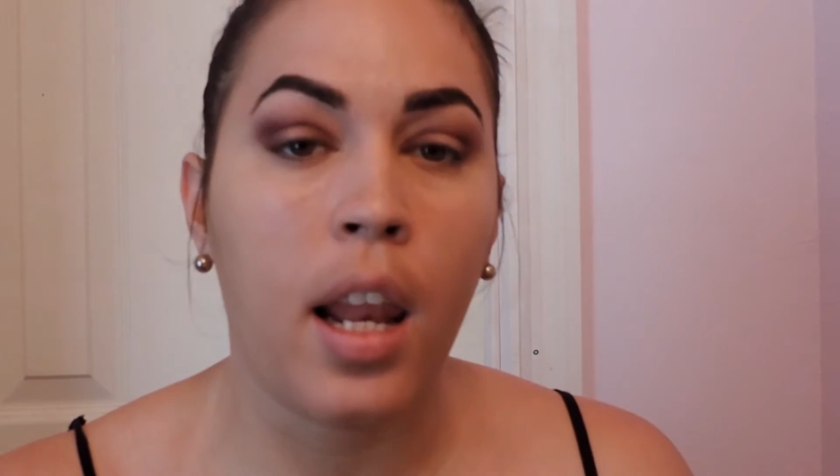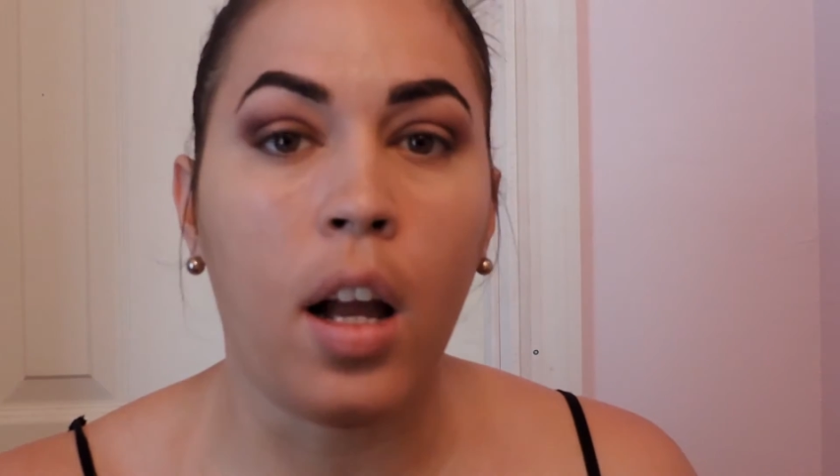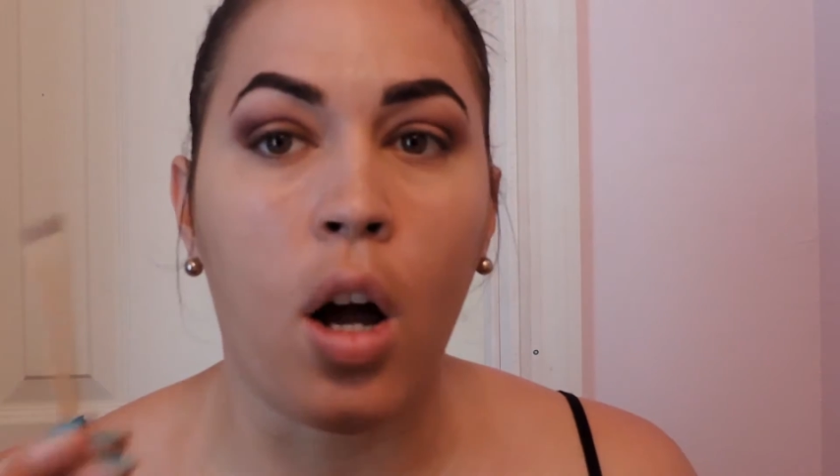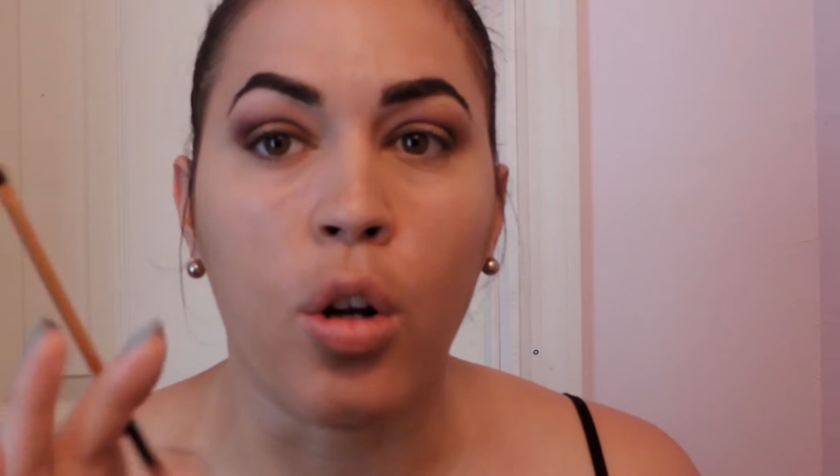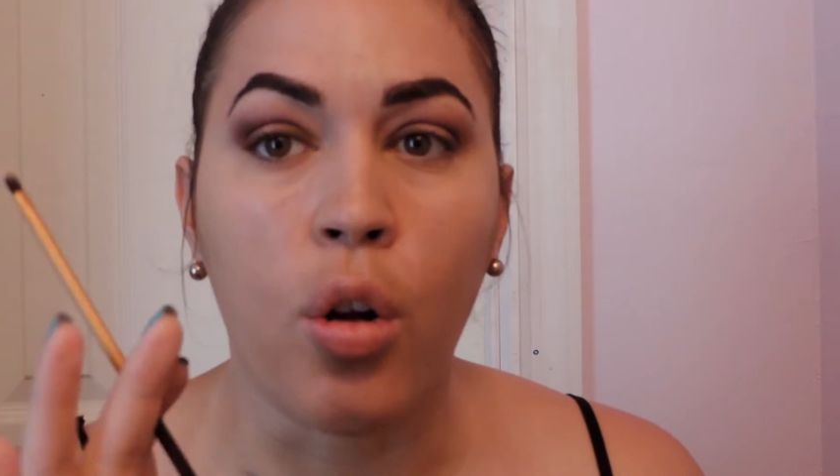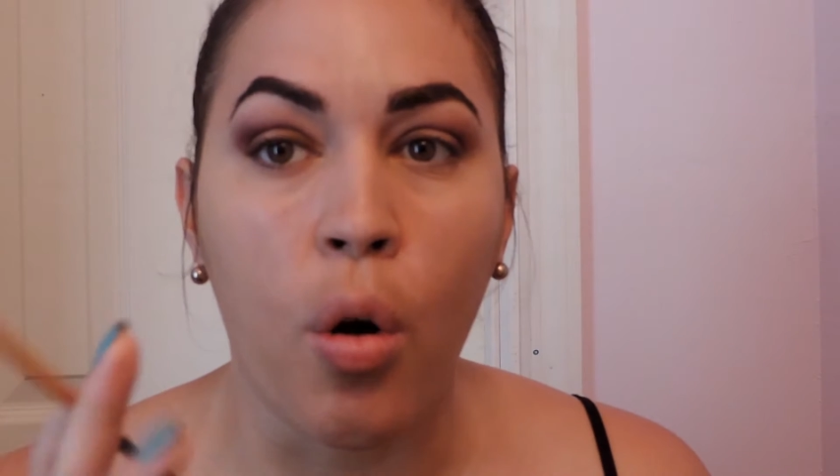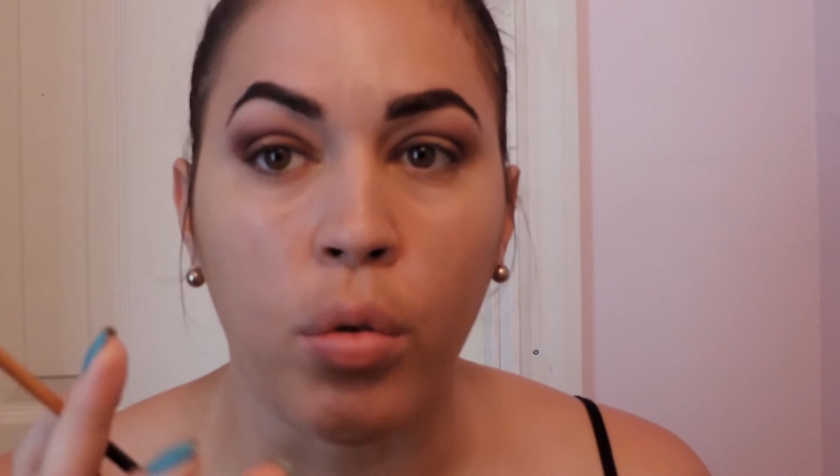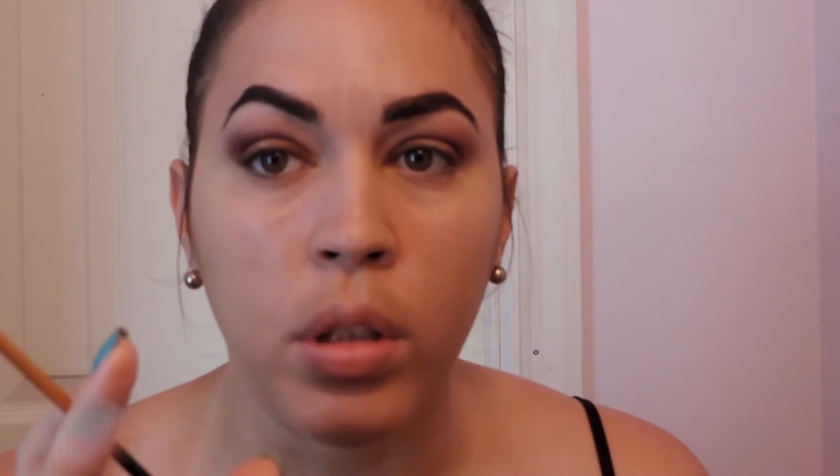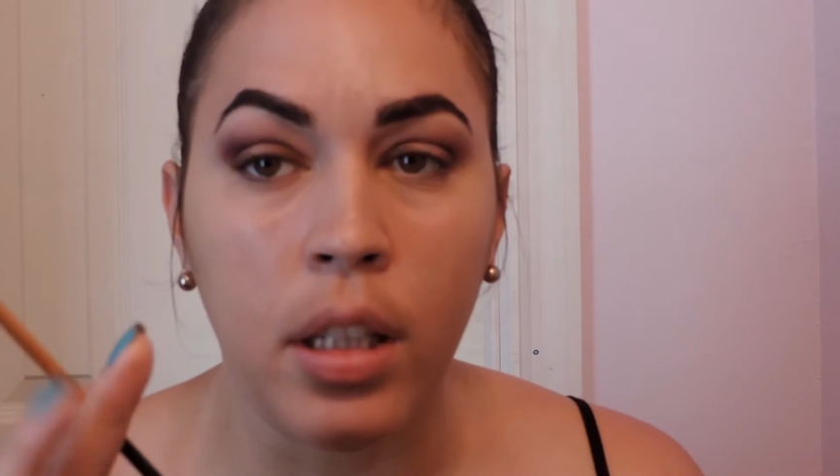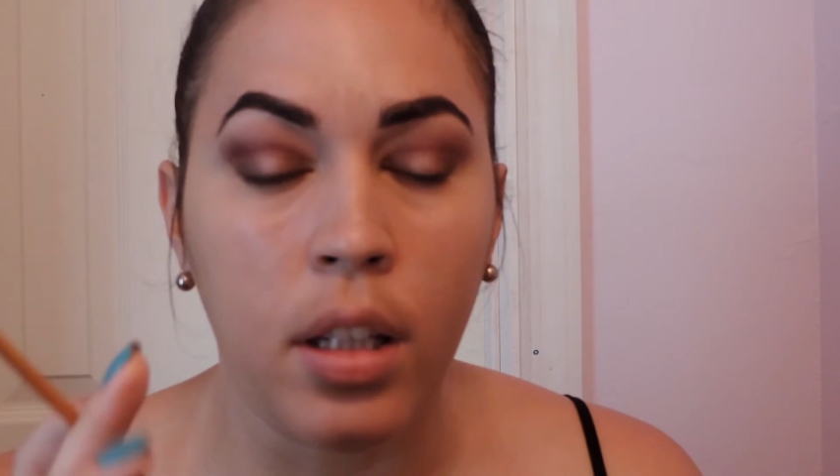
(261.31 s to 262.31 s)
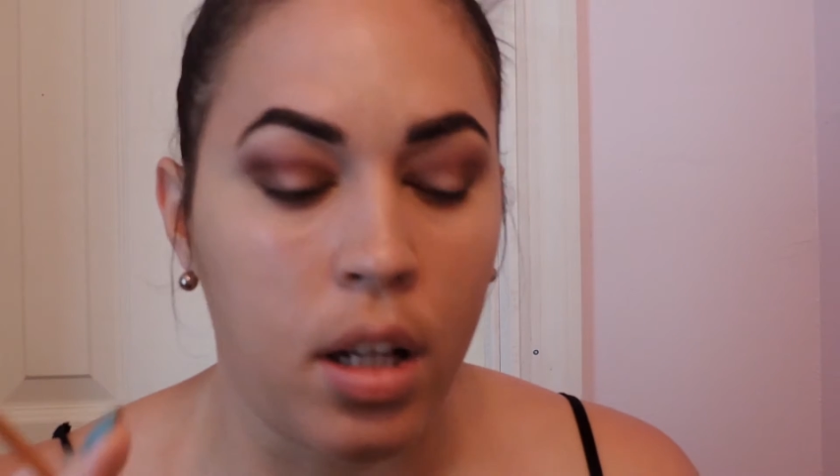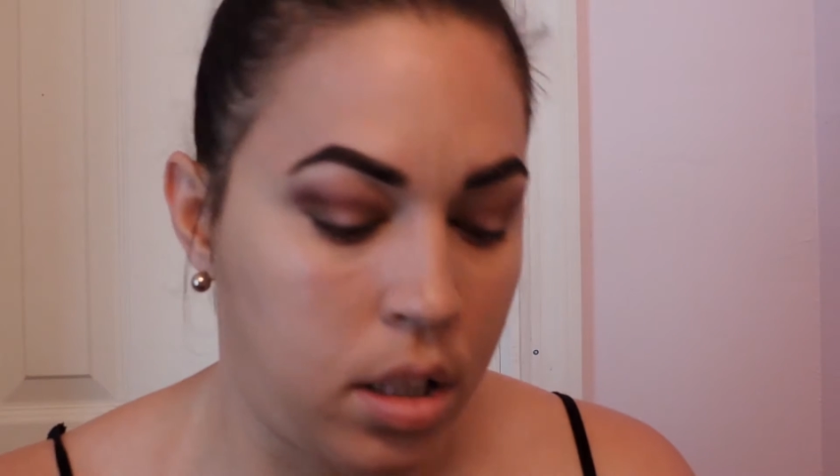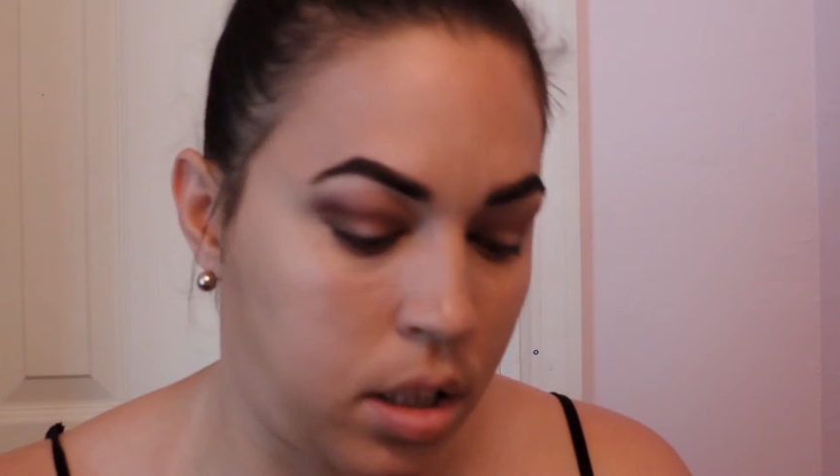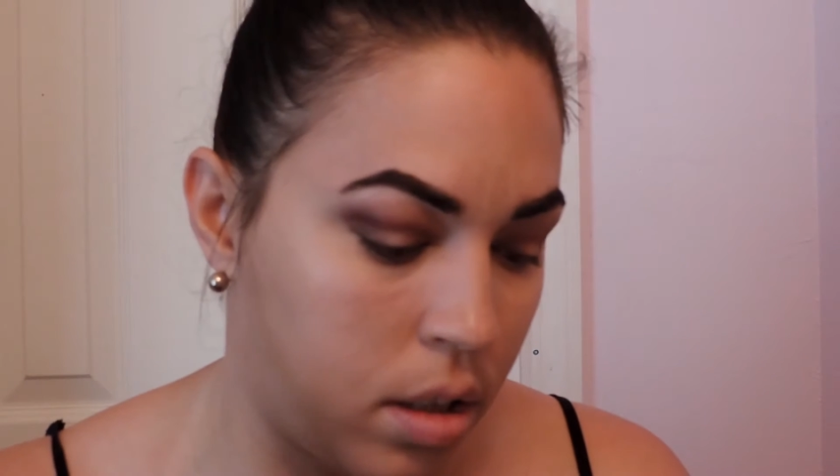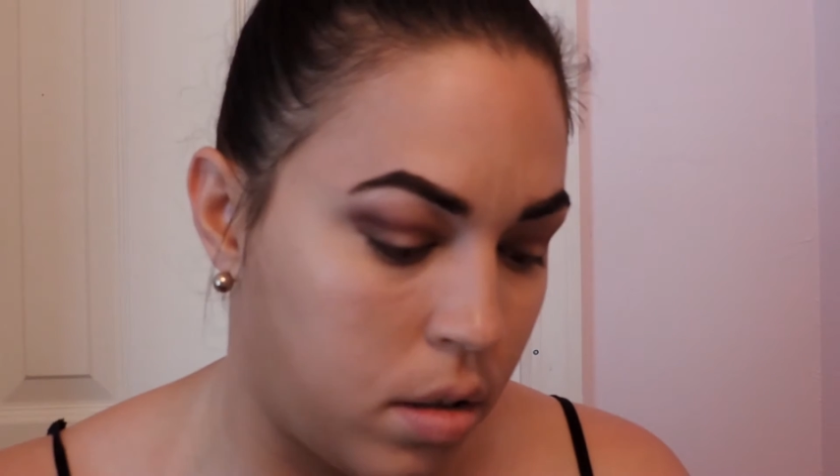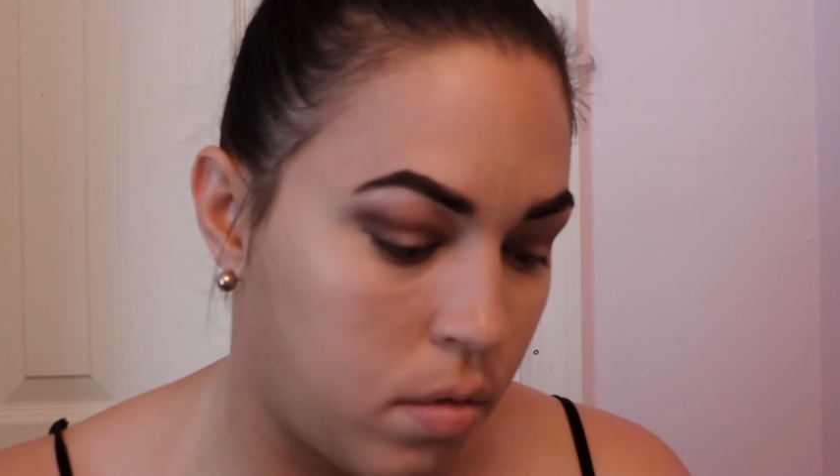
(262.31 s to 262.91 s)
like a goldy, it